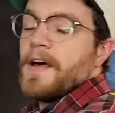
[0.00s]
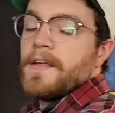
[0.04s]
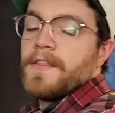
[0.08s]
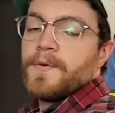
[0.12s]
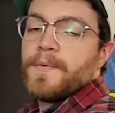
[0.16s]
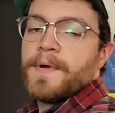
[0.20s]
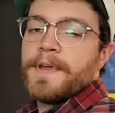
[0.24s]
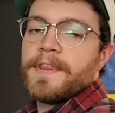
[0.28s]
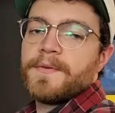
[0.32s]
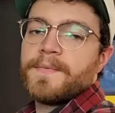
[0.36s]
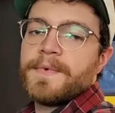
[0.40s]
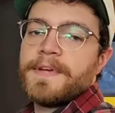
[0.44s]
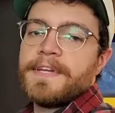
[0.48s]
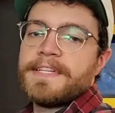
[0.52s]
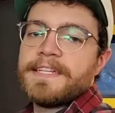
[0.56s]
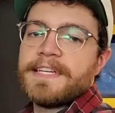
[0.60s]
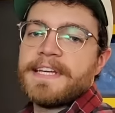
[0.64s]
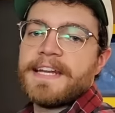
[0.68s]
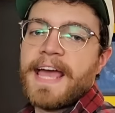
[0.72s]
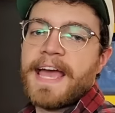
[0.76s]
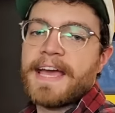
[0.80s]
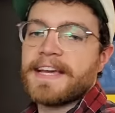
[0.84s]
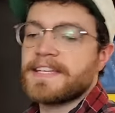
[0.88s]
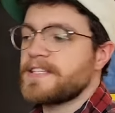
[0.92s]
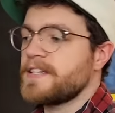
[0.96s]
the way that we did
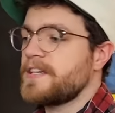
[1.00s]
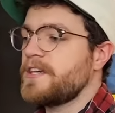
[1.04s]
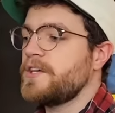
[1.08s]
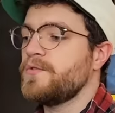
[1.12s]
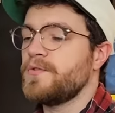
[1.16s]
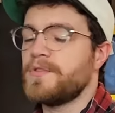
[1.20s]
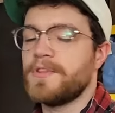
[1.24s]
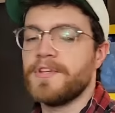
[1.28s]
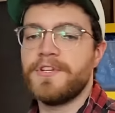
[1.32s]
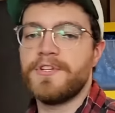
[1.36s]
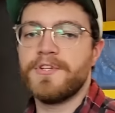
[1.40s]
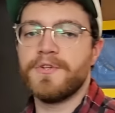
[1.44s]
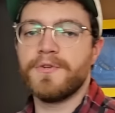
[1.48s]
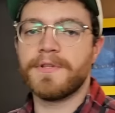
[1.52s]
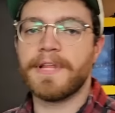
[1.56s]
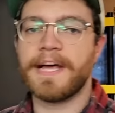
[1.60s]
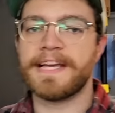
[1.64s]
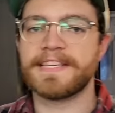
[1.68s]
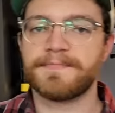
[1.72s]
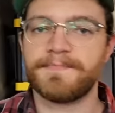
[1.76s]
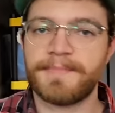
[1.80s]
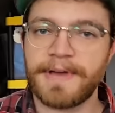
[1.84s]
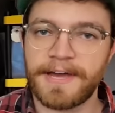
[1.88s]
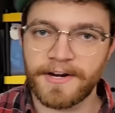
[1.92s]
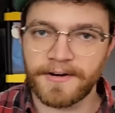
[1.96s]
execute the do less
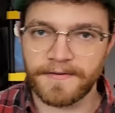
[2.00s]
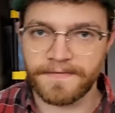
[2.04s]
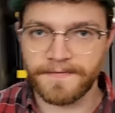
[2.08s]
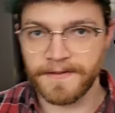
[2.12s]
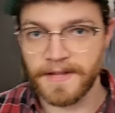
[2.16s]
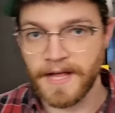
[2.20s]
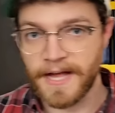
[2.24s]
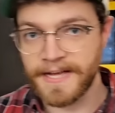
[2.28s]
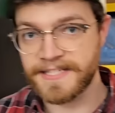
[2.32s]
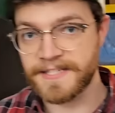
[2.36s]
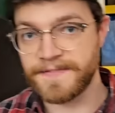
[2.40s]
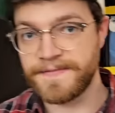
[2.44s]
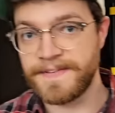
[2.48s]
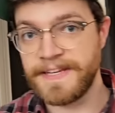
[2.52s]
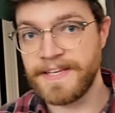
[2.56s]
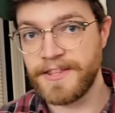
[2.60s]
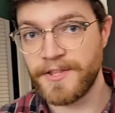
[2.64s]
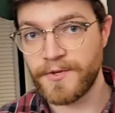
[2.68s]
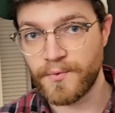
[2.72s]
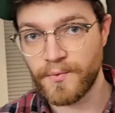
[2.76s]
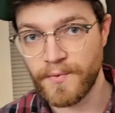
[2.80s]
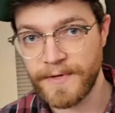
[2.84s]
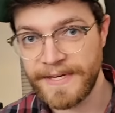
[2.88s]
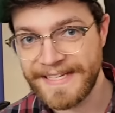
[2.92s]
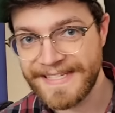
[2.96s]
better philosophy in the
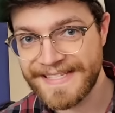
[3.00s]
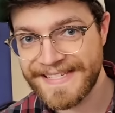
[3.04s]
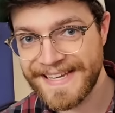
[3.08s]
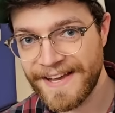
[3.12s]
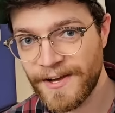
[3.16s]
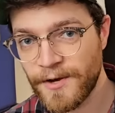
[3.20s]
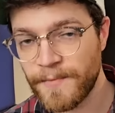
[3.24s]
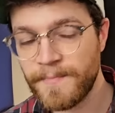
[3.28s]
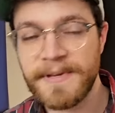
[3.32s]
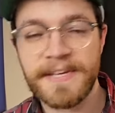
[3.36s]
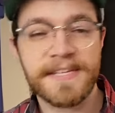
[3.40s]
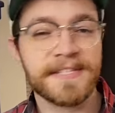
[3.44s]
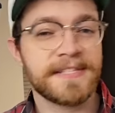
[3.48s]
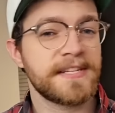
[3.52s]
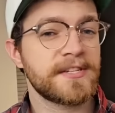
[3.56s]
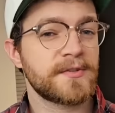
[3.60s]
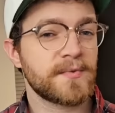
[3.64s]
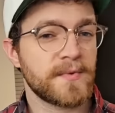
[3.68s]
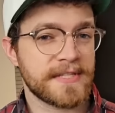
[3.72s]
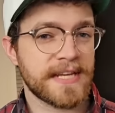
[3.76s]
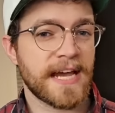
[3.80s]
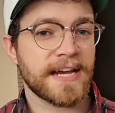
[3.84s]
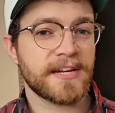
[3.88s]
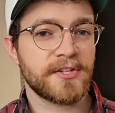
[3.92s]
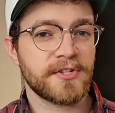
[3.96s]
resale business
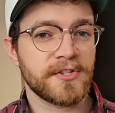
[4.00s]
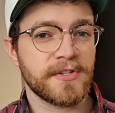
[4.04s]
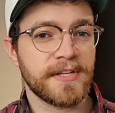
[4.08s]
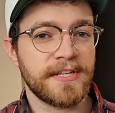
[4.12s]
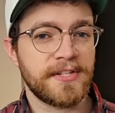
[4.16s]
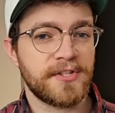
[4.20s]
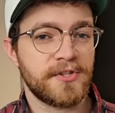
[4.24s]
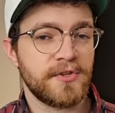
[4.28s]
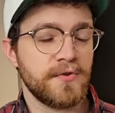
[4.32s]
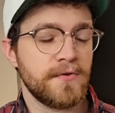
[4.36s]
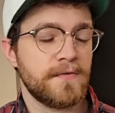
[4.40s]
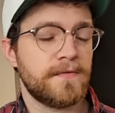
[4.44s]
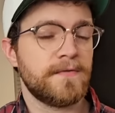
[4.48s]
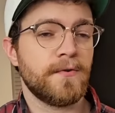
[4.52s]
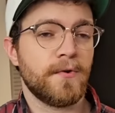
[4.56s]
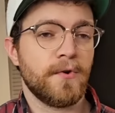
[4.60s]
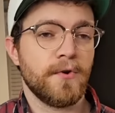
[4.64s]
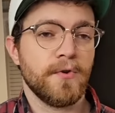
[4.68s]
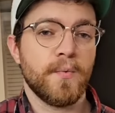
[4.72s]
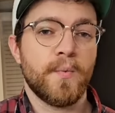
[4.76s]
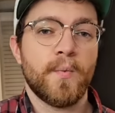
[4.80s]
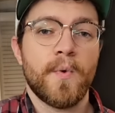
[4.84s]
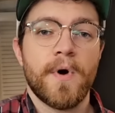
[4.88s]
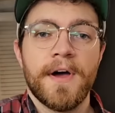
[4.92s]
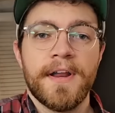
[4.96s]
was actually
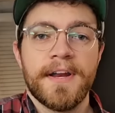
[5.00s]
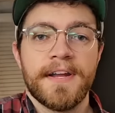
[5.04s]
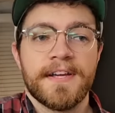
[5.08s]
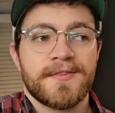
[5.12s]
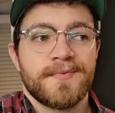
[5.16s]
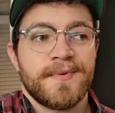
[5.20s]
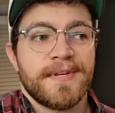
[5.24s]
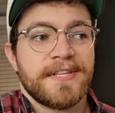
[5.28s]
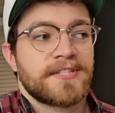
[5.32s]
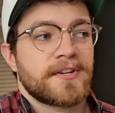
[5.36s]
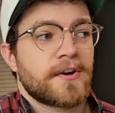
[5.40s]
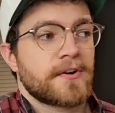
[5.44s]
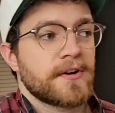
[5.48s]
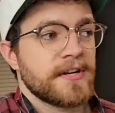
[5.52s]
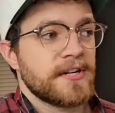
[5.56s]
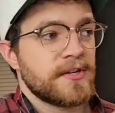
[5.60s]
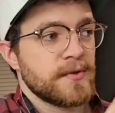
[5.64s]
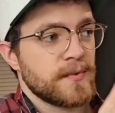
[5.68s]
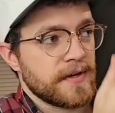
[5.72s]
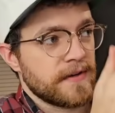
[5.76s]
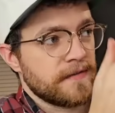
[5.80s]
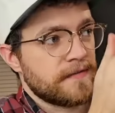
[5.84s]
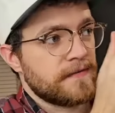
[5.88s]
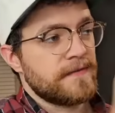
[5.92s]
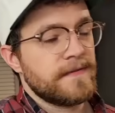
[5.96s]
twofold. One is we started
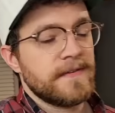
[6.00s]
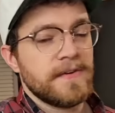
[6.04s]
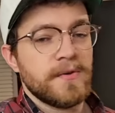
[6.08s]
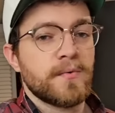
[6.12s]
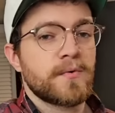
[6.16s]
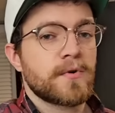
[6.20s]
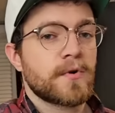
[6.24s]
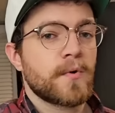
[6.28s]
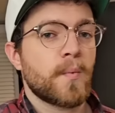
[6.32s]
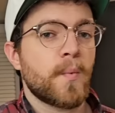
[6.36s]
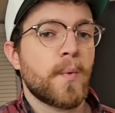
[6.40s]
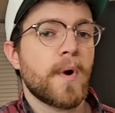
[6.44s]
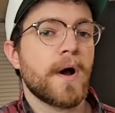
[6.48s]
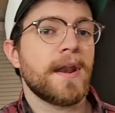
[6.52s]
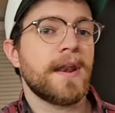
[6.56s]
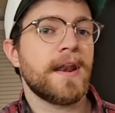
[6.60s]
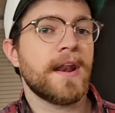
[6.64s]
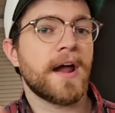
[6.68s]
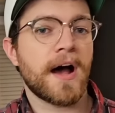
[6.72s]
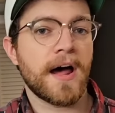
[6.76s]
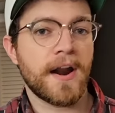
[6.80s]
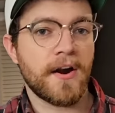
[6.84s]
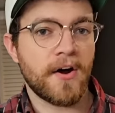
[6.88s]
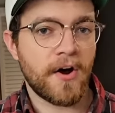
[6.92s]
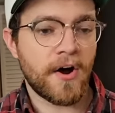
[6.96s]
doing fewer
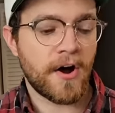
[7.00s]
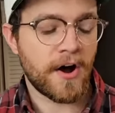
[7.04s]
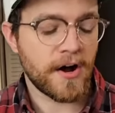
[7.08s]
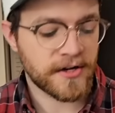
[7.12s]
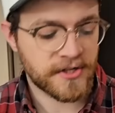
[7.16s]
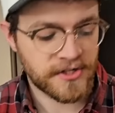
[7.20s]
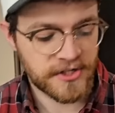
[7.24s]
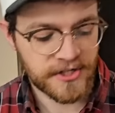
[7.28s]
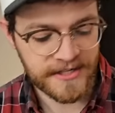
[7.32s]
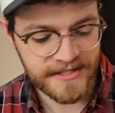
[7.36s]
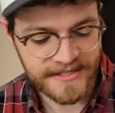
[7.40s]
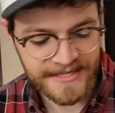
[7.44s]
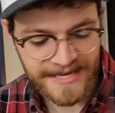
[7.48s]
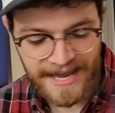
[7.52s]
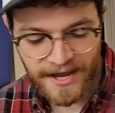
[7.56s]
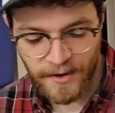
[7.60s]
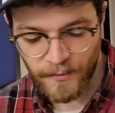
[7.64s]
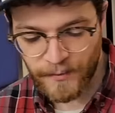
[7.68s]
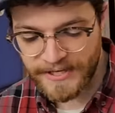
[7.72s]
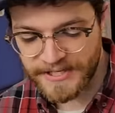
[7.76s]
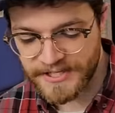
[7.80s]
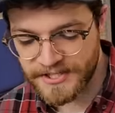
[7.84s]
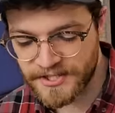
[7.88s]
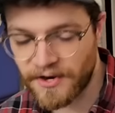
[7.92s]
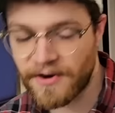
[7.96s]
Whatnot auctions and
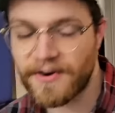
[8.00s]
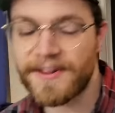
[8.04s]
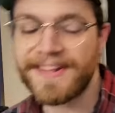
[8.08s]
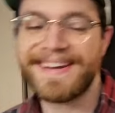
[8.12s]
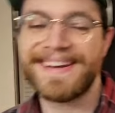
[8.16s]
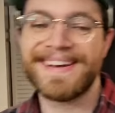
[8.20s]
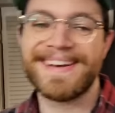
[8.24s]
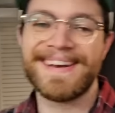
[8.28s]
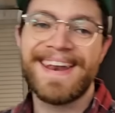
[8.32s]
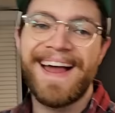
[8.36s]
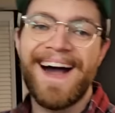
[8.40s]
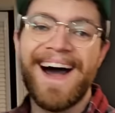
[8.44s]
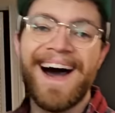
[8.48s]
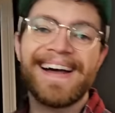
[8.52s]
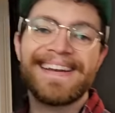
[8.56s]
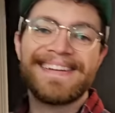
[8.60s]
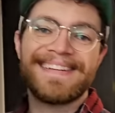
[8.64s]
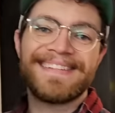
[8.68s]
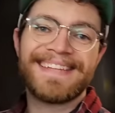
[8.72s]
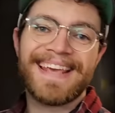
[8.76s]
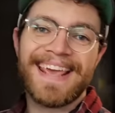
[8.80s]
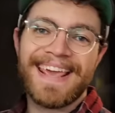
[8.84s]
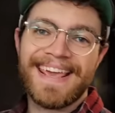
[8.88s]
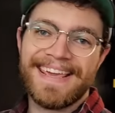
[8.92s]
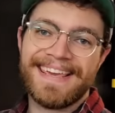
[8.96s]
we started not
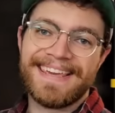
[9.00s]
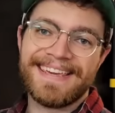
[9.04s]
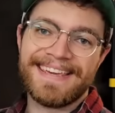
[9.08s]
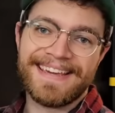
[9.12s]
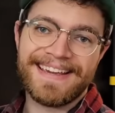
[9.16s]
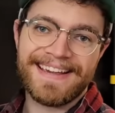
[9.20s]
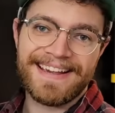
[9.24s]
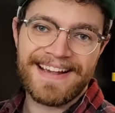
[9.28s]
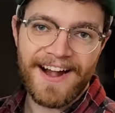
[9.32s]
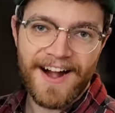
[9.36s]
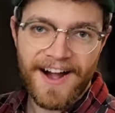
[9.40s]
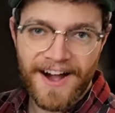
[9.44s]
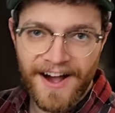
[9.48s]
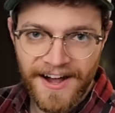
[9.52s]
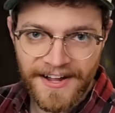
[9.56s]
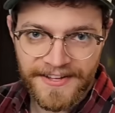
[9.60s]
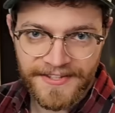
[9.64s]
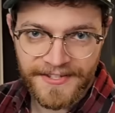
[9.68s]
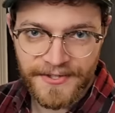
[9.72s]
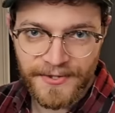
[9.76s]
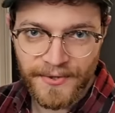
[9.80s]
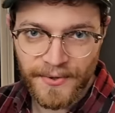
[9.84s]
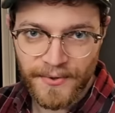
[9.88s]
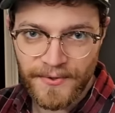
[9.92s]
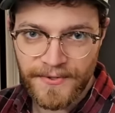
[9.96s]
taking
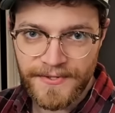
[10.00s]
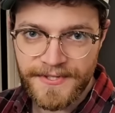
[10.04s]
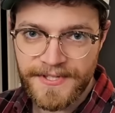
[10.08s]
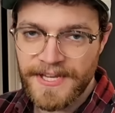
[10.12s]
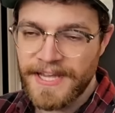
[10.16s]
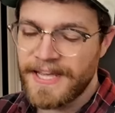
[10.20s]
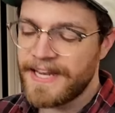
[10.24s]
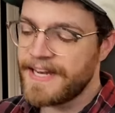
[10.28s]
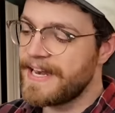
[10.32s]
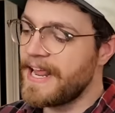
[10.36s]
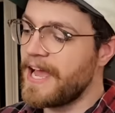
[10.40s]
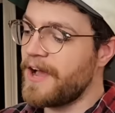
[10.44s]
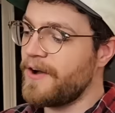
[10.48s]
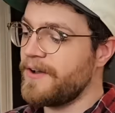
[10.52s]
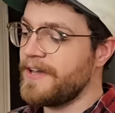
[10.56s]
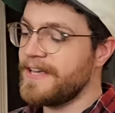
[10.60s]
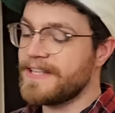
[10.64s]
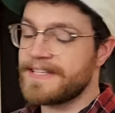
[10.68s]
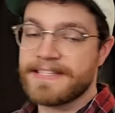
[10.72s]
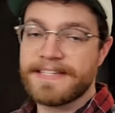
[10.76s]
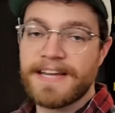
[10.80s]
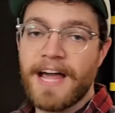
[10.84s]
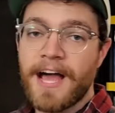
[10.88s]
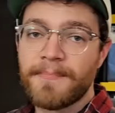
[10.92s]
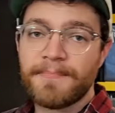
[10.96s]
consoles. Now,
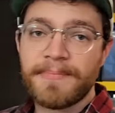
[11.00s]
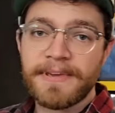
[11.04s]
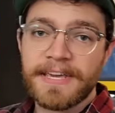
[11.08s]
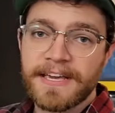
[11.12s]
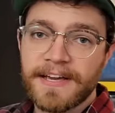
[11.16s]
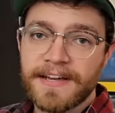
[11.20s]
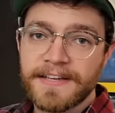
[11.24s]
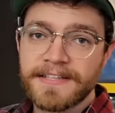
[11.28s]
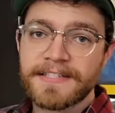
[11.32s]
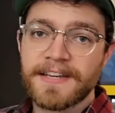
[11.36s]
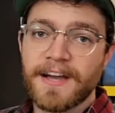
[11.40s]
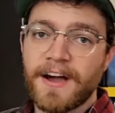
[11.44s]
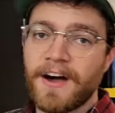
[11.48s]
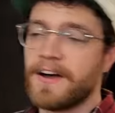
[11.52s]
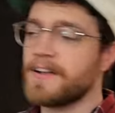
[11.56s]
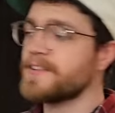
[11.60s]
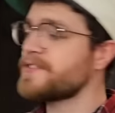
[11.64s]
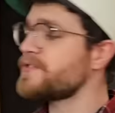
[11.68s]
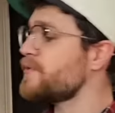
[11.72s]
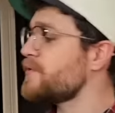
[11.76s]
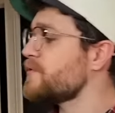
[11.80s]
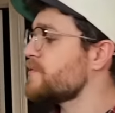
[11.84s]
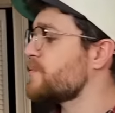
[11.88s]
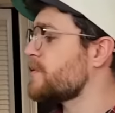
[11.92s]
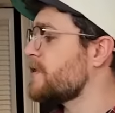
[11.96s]
it's not because
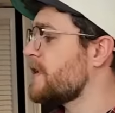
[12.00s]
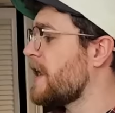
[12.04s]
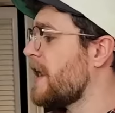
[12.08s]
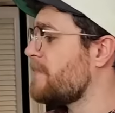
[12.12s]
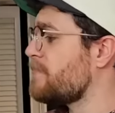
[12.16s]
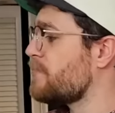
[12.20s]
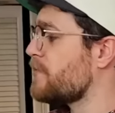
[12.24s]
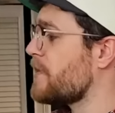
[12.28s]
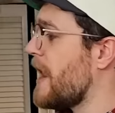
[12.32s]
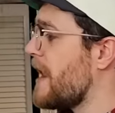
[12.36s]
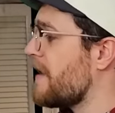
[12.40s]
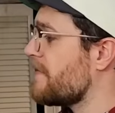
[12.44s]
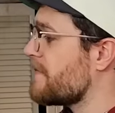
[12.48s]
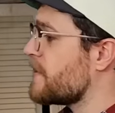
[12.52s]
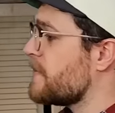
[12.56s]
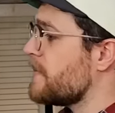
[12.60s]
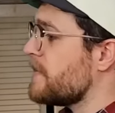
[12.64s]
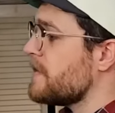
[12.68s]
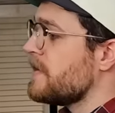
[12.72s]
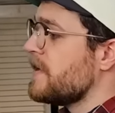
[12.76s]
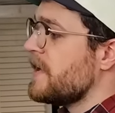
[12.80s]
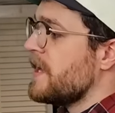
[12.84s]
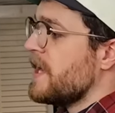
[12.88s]
consoles were not profitable,